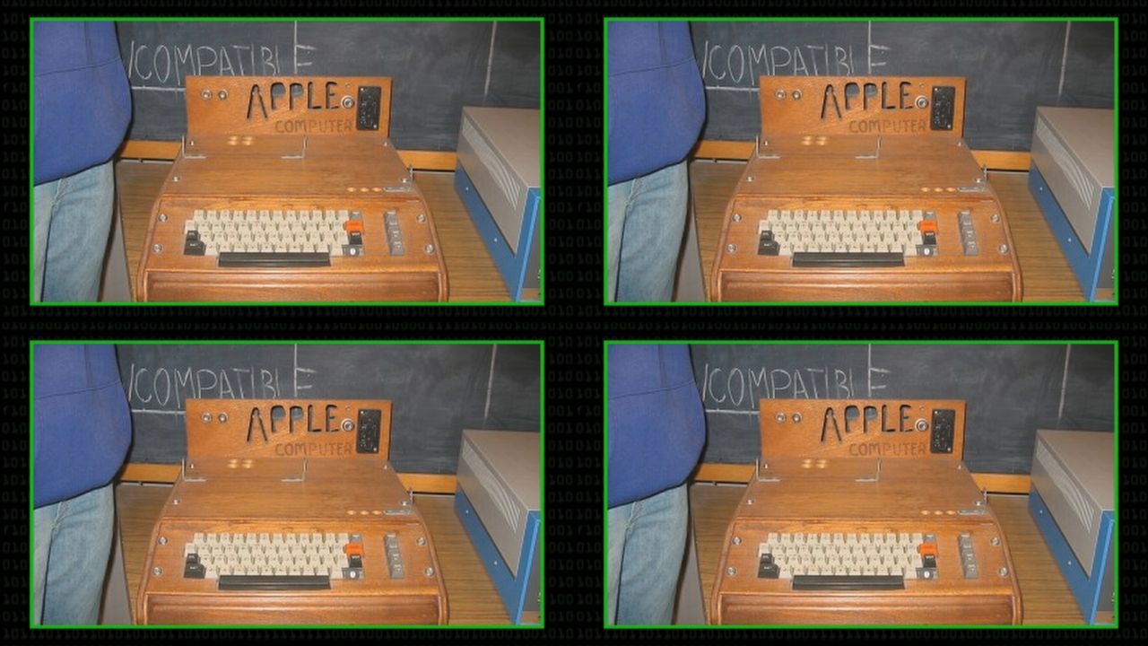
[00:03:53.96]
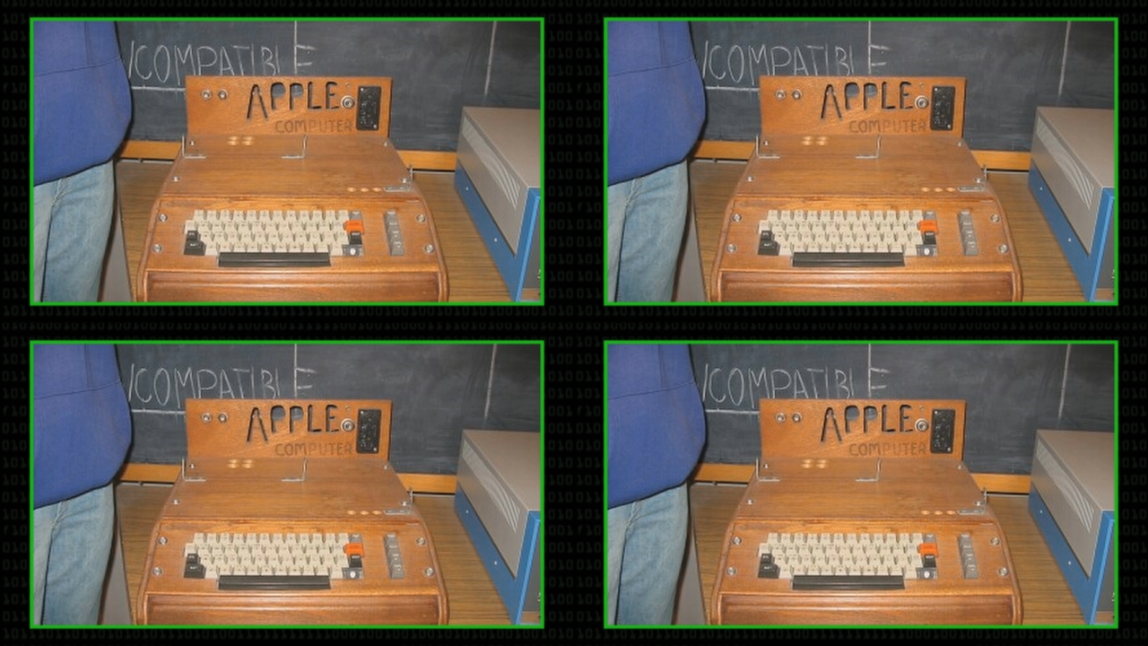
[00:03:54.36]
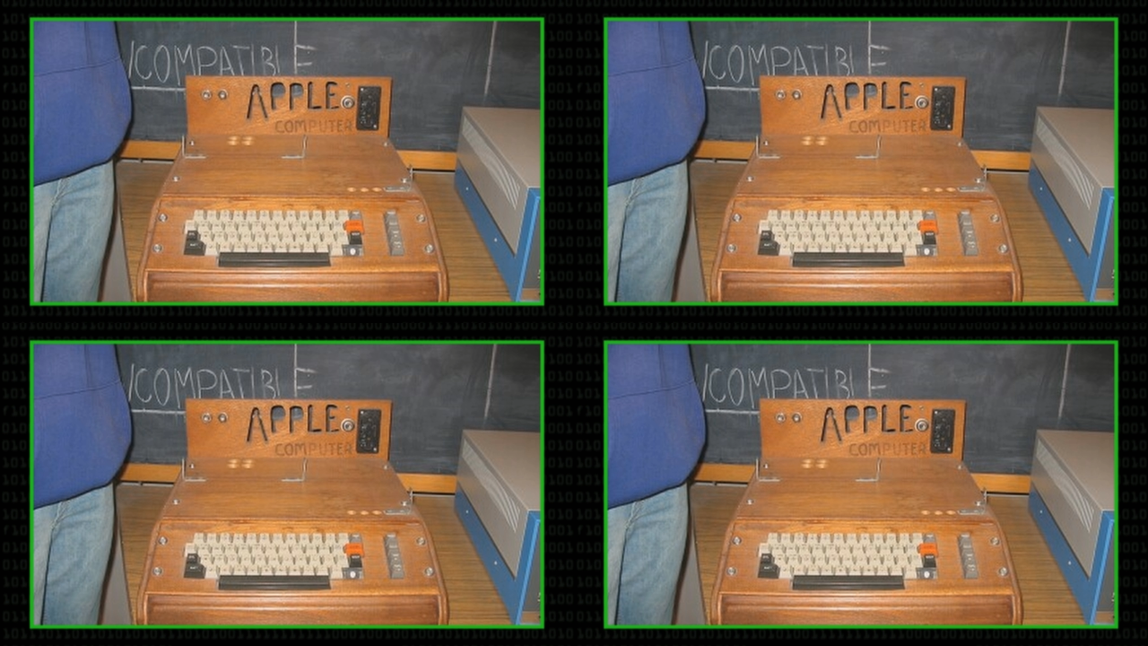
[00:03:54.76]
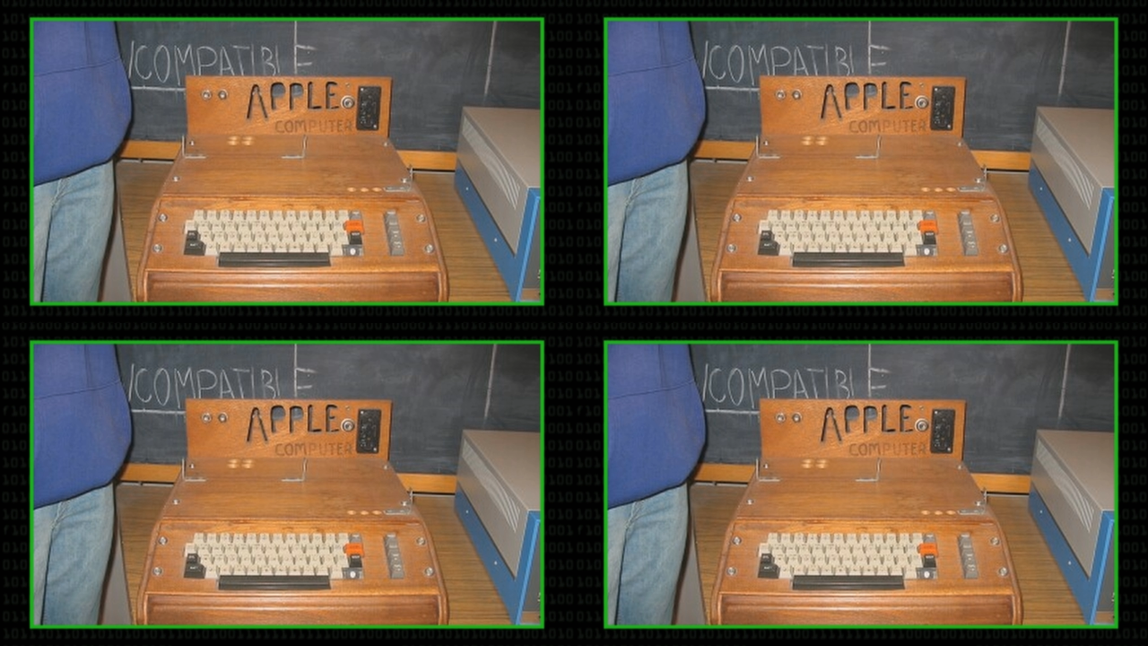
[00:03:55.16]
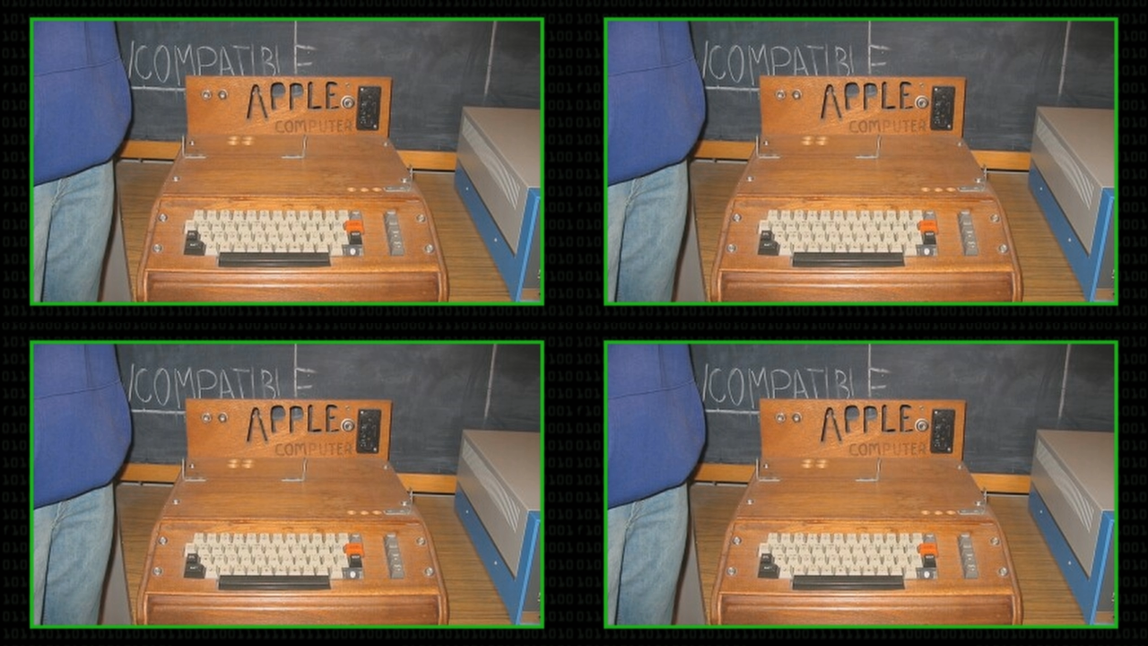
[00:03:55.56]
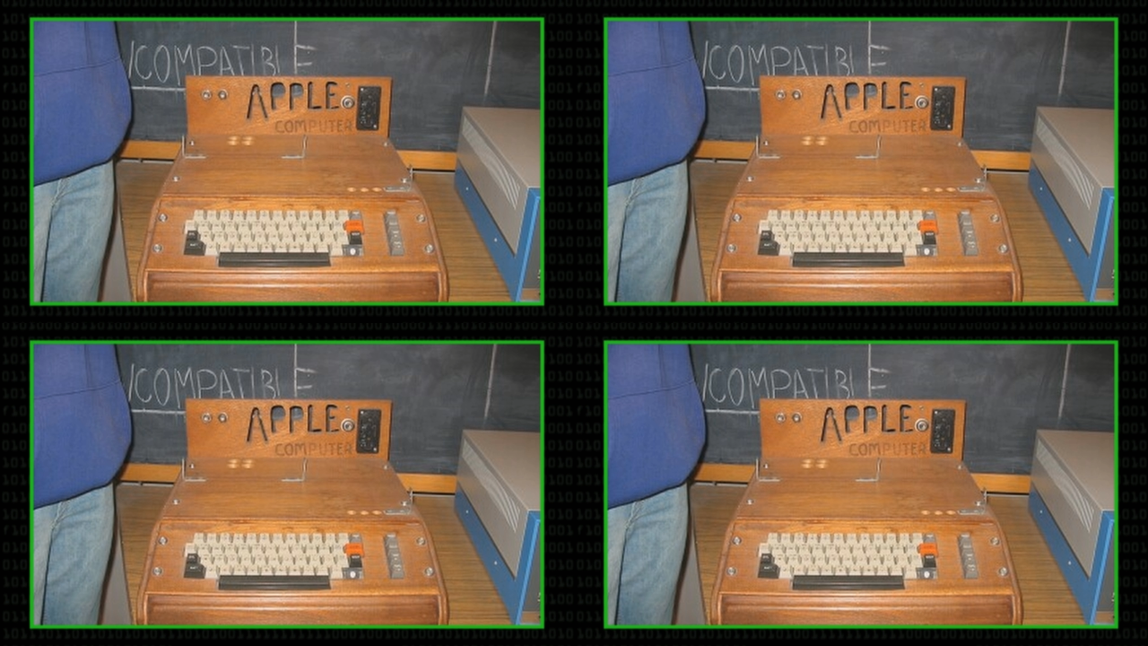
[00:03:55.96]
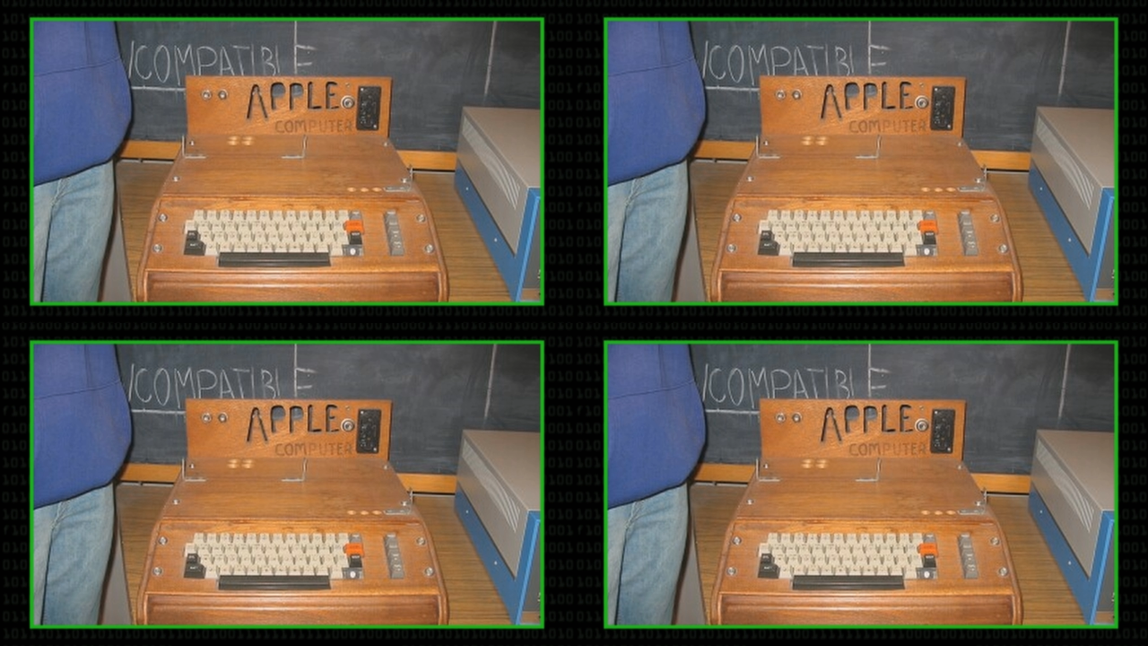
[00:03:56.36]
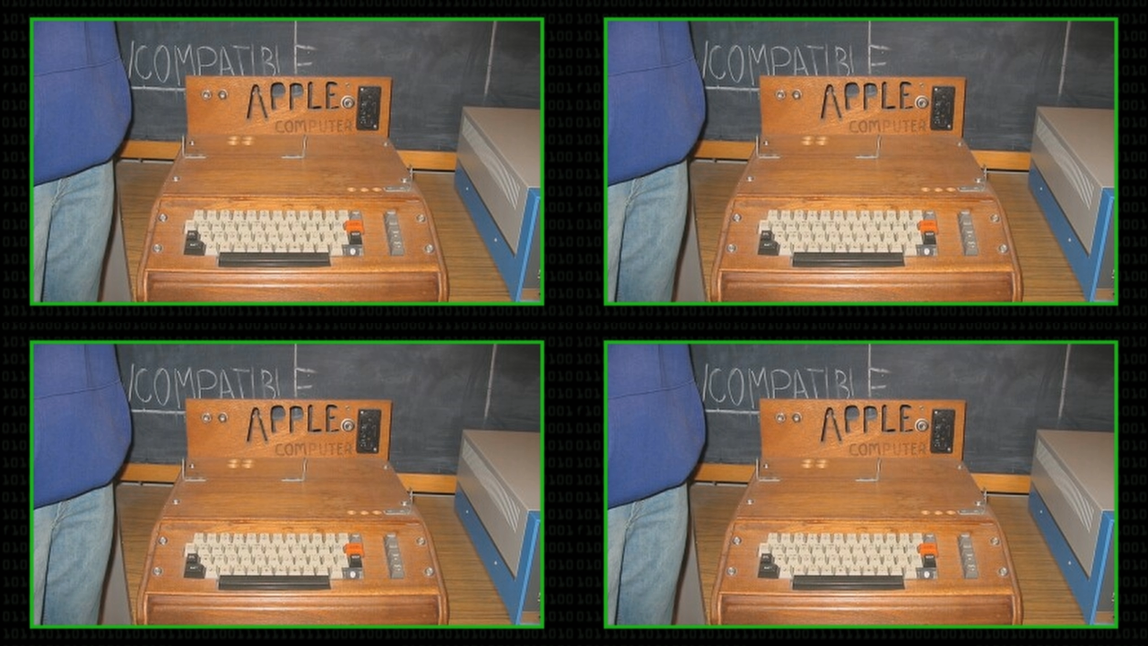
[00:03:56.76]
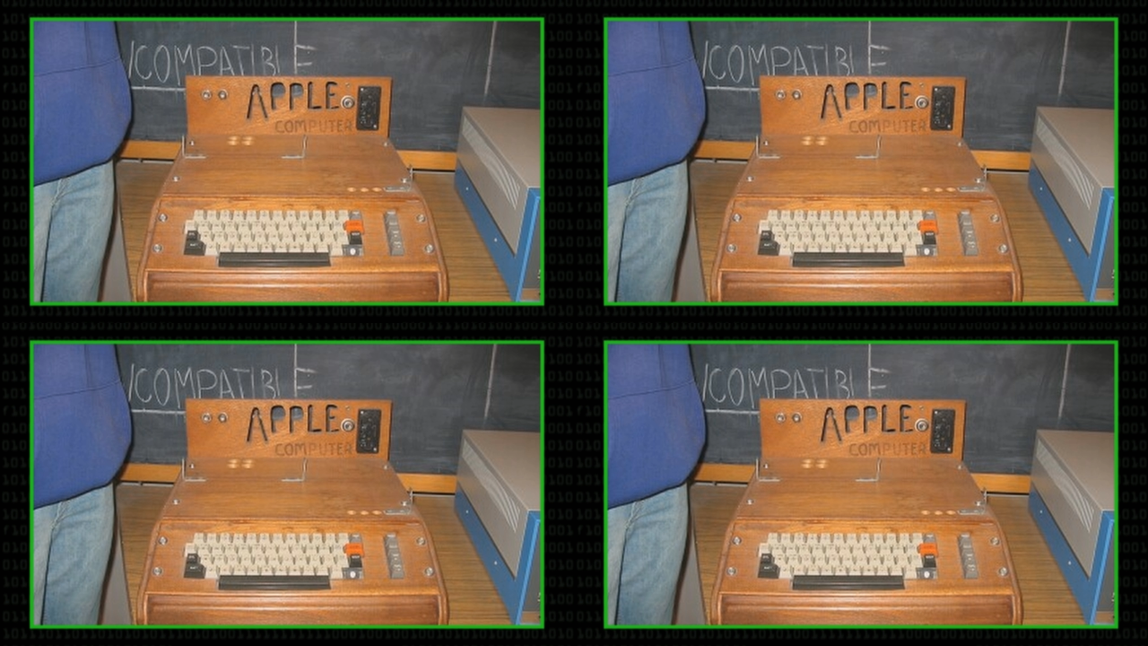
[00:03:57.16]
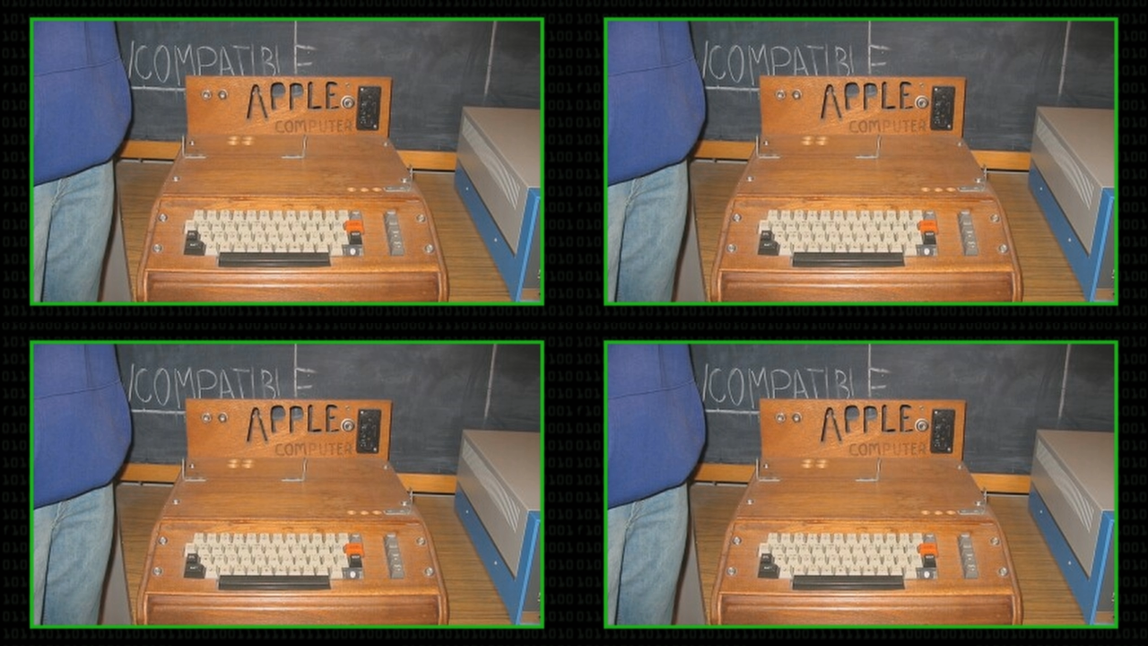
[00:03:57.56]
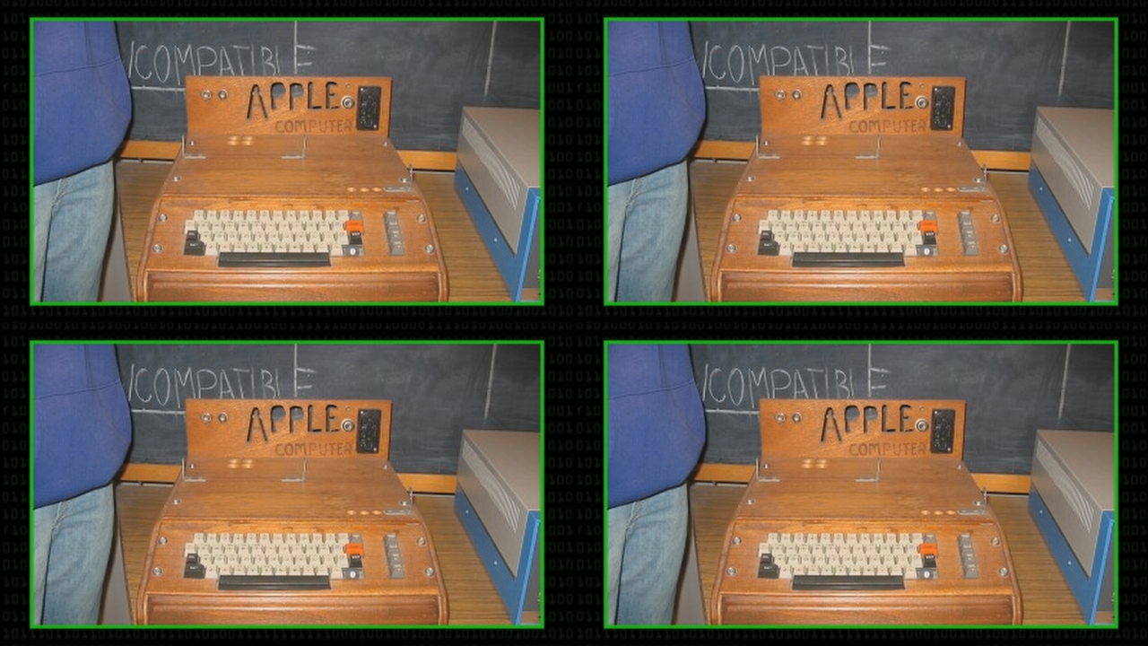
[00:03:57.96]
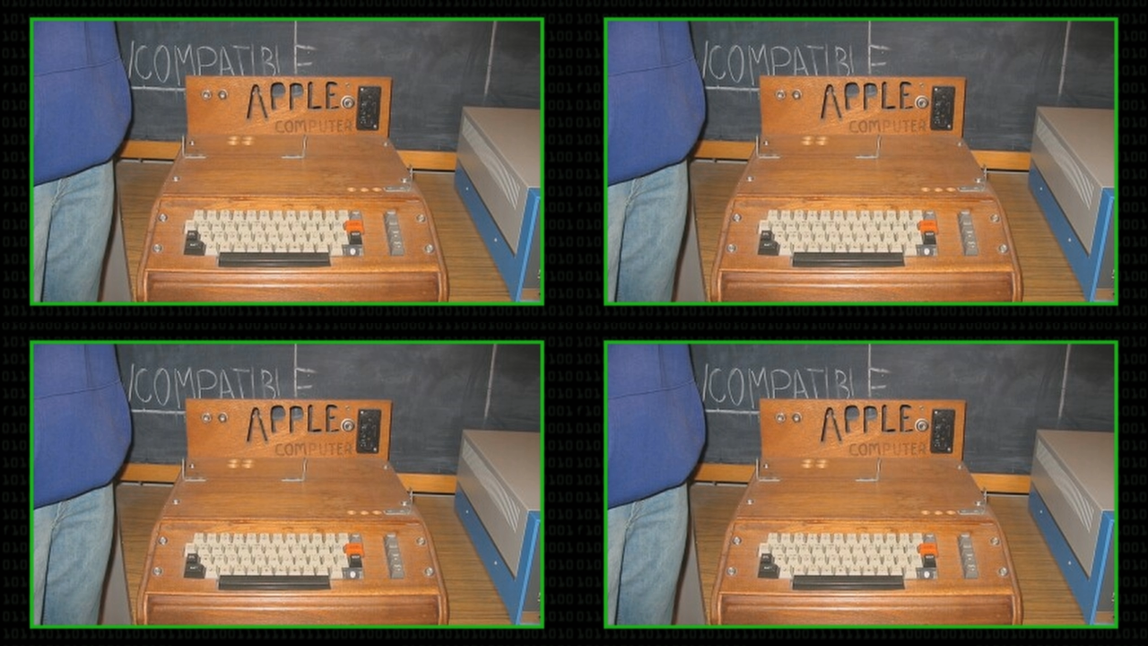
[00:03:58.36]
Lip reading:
Nobody's mouth can be seen.